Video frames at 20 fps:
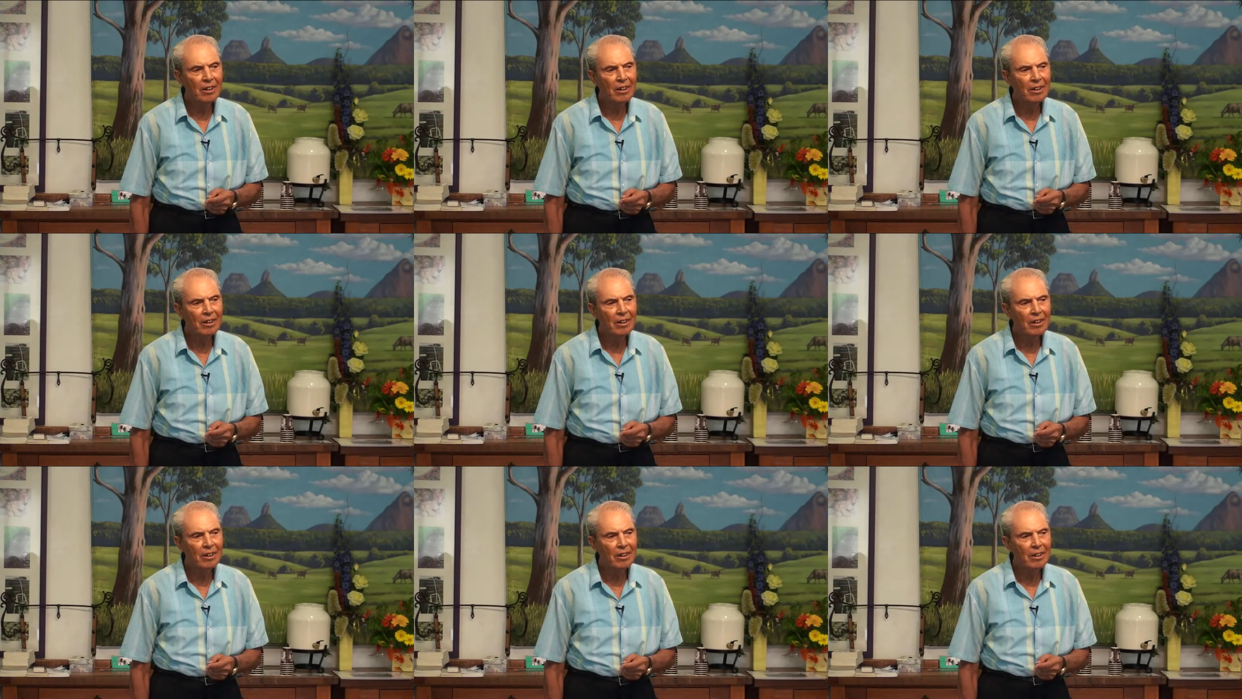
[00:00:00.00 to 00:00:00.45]

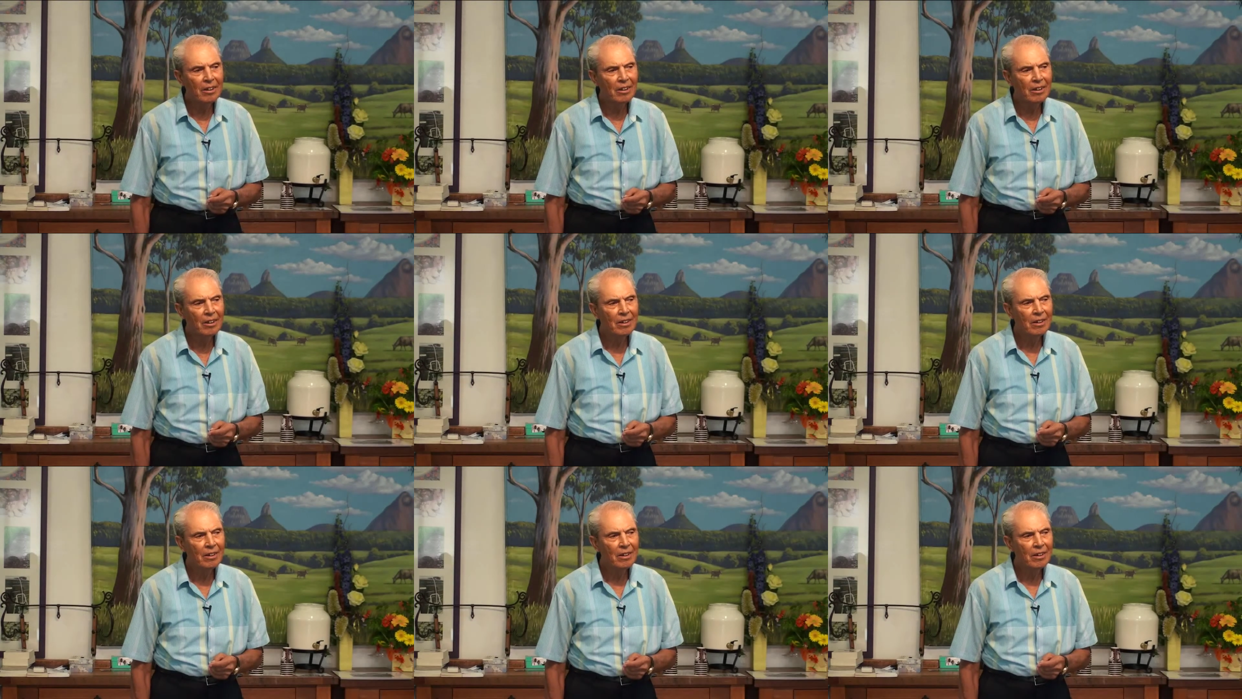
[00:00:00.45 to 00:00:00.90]

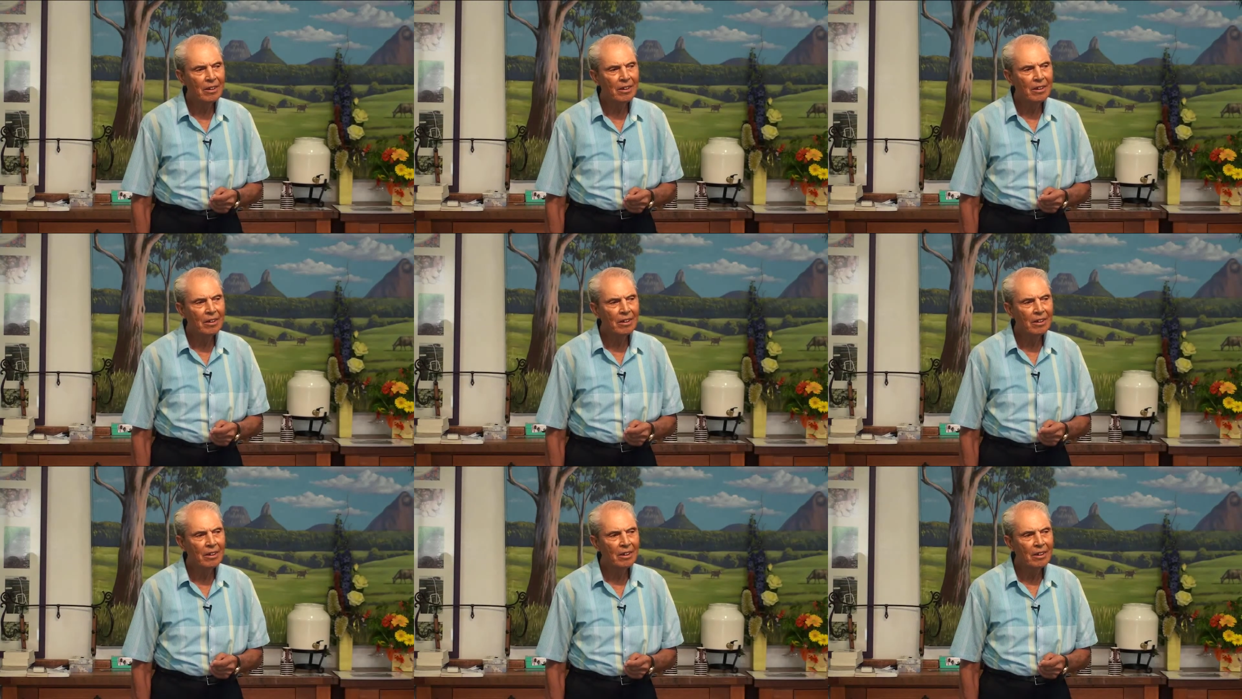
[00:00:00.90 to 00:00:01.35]

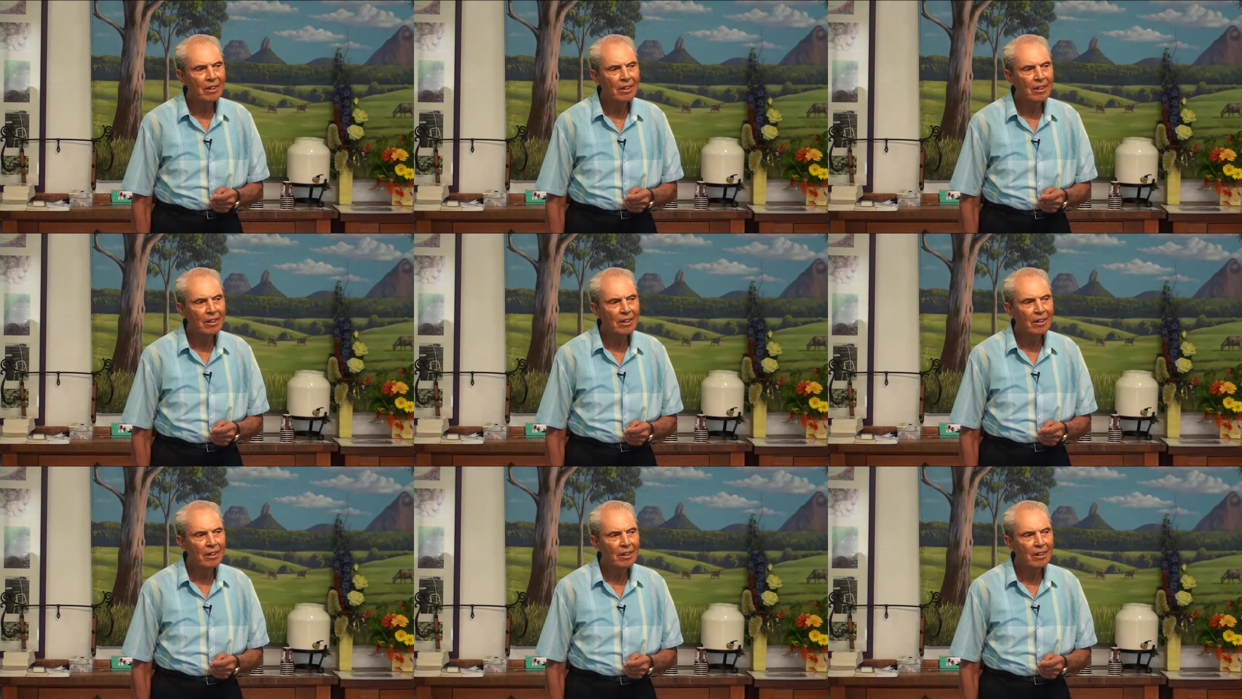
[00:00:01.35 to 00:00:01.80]

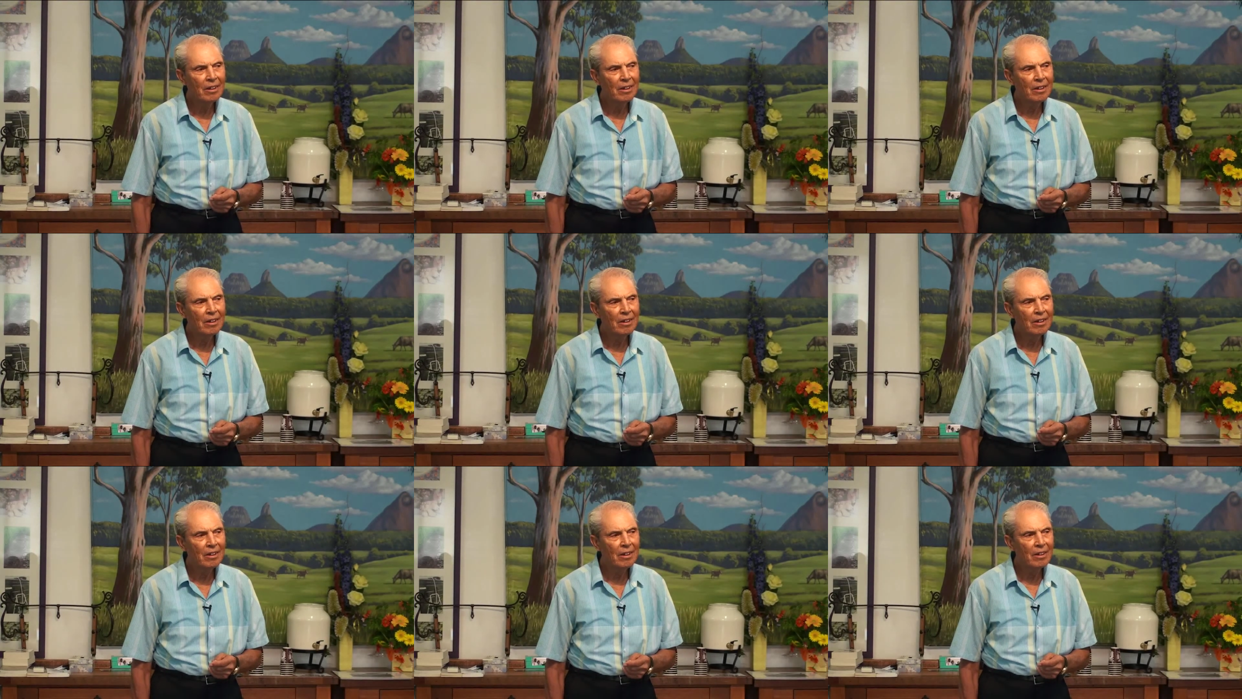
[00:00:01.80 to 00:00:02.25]

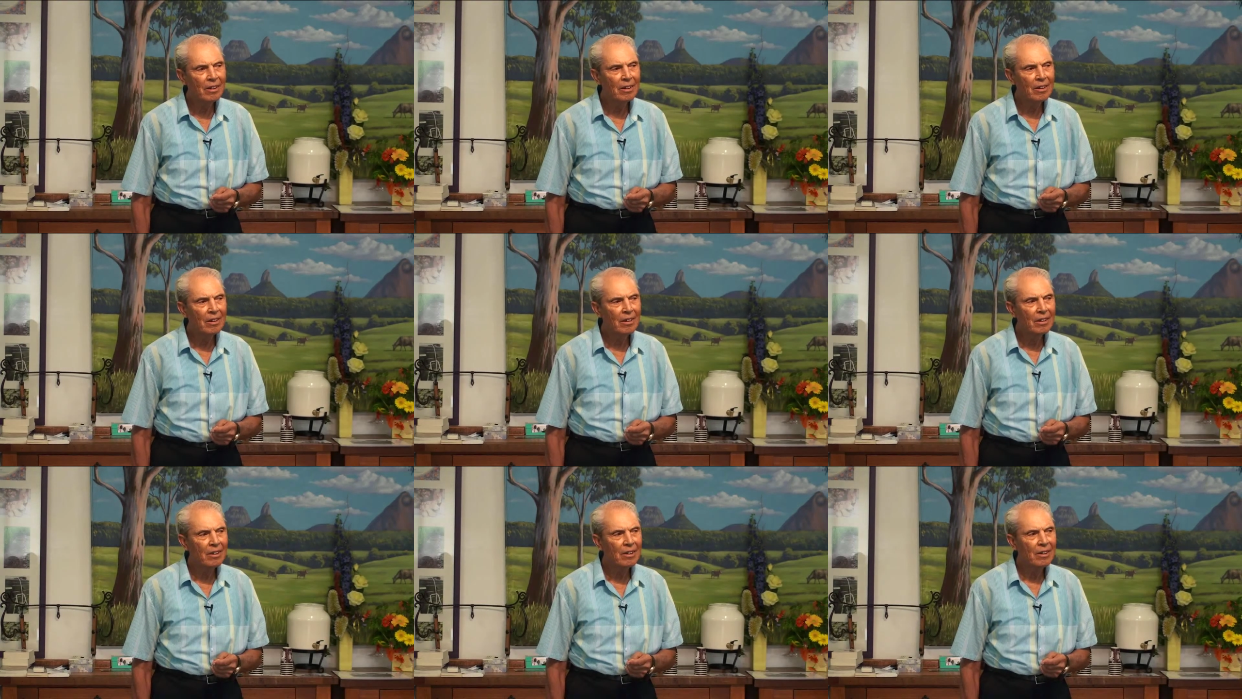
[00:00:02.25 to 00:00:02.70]

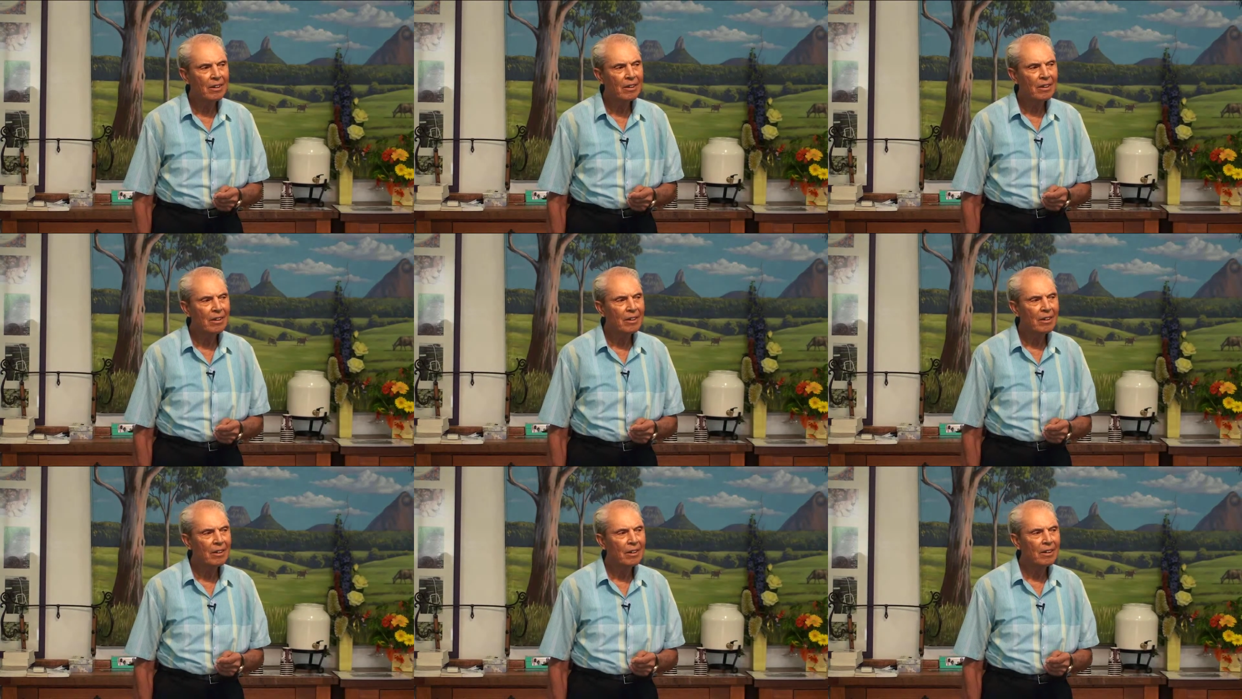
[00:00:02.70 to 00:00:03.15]

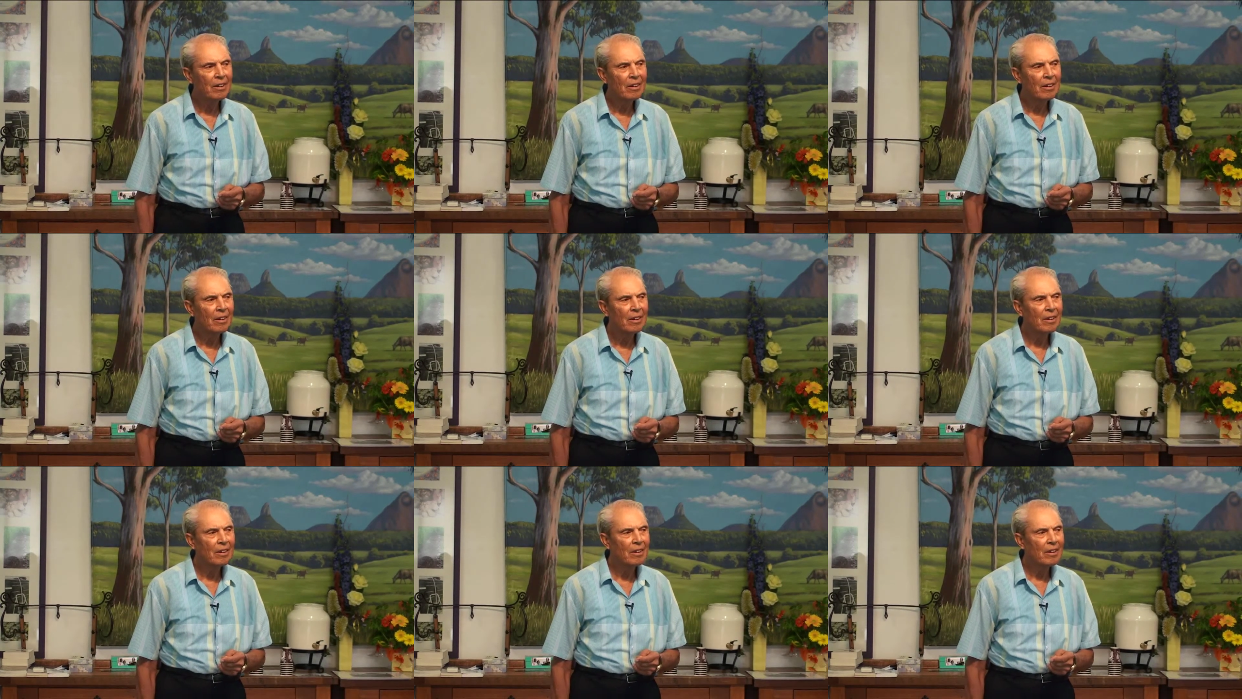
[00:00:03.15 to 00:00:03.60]

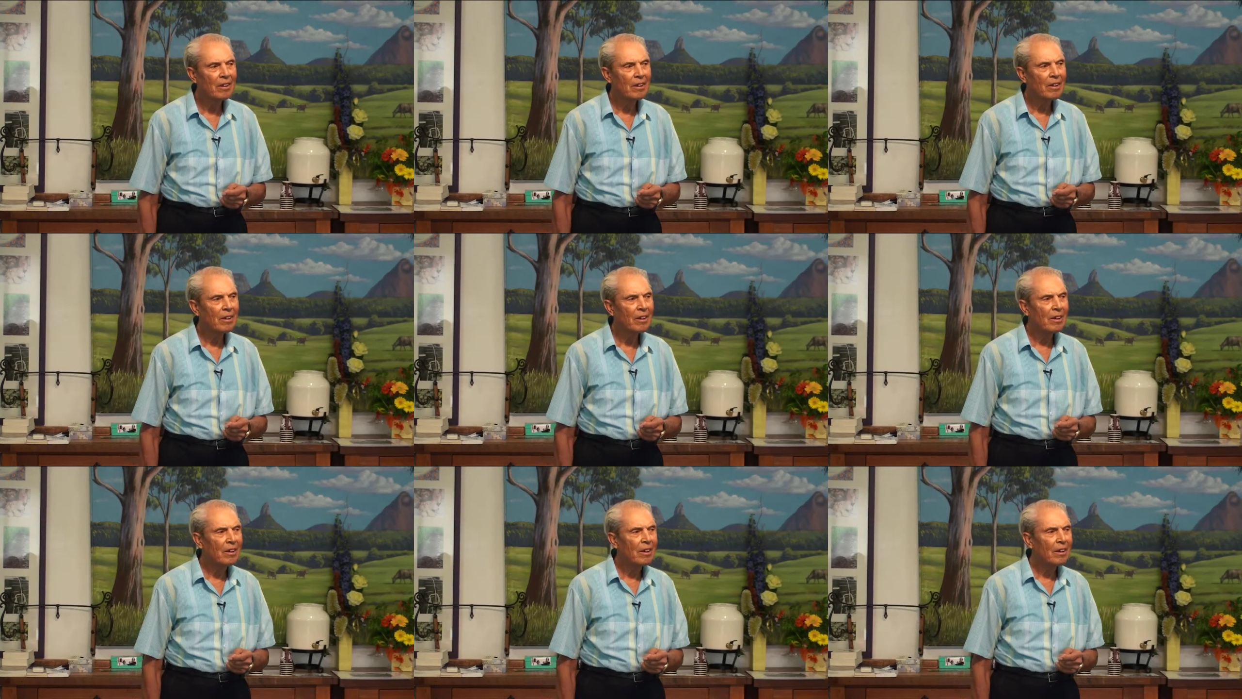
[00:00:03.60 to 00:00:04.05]

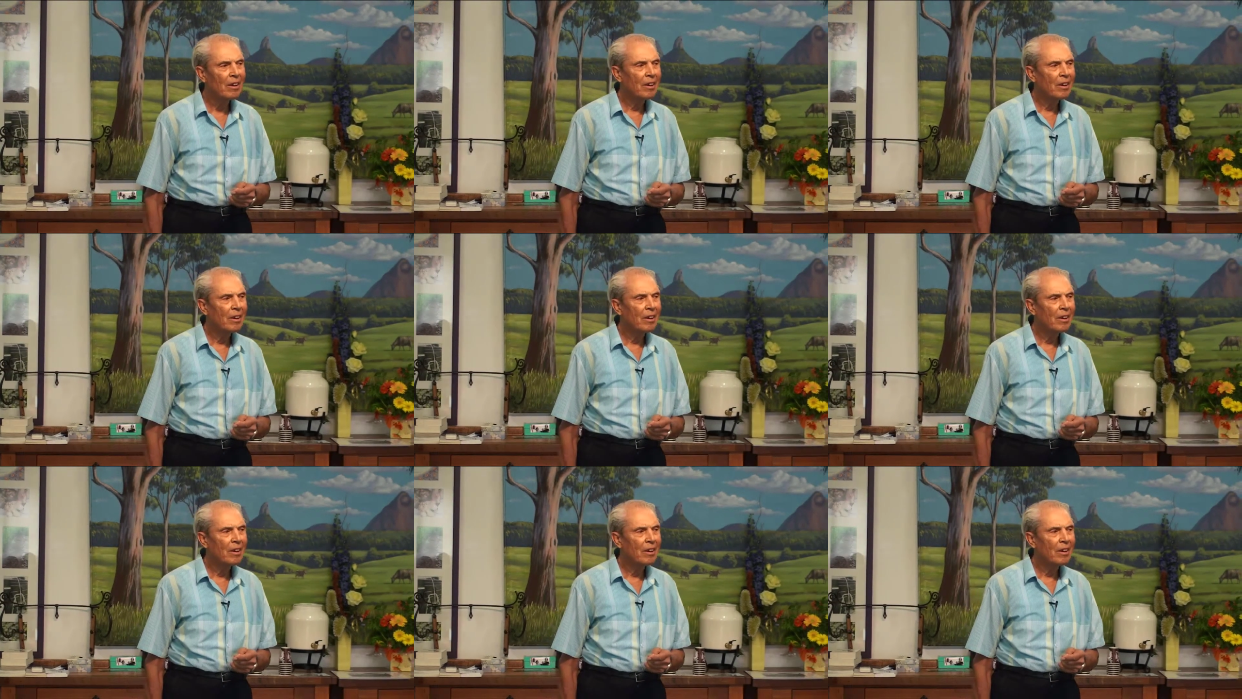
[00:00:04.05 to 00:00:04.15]
Nobody speaks.